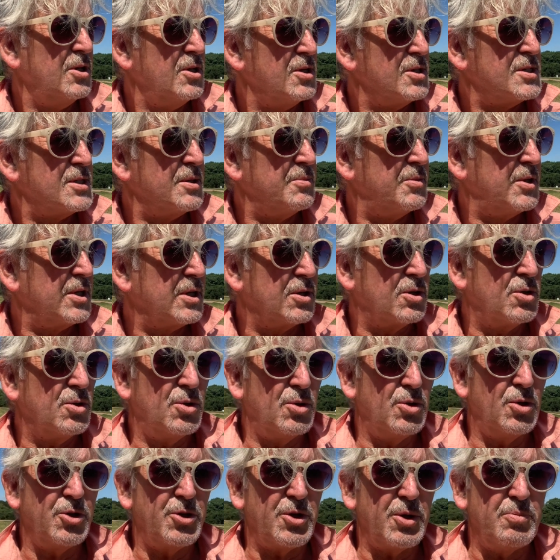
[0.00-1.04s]
something
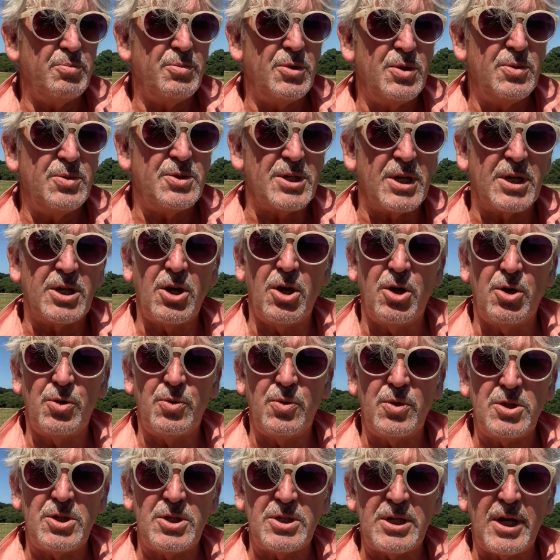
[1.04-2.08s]
called Music Code,
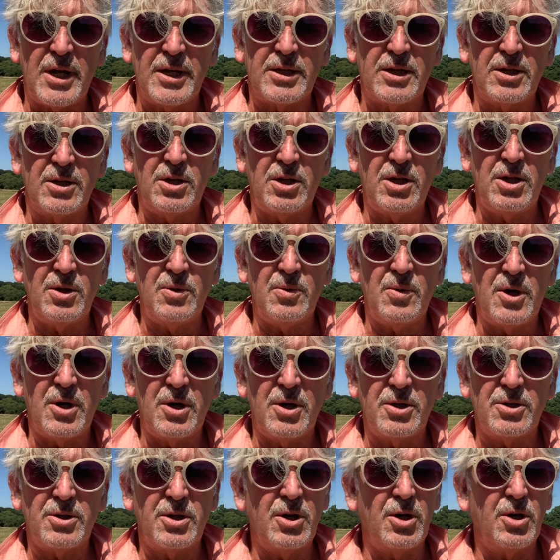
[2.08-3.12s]
which is like a
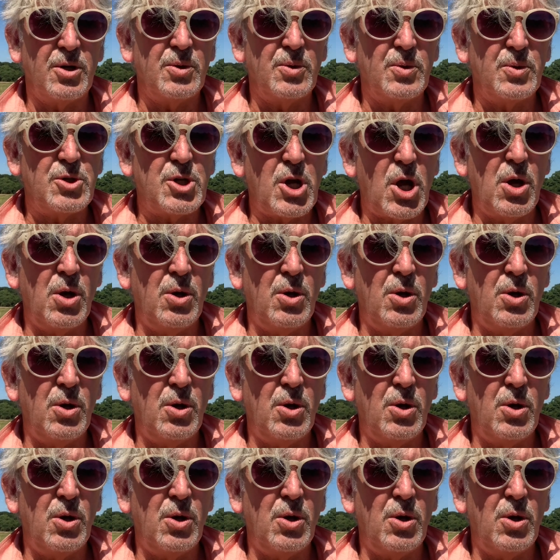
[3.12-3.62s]
QR code,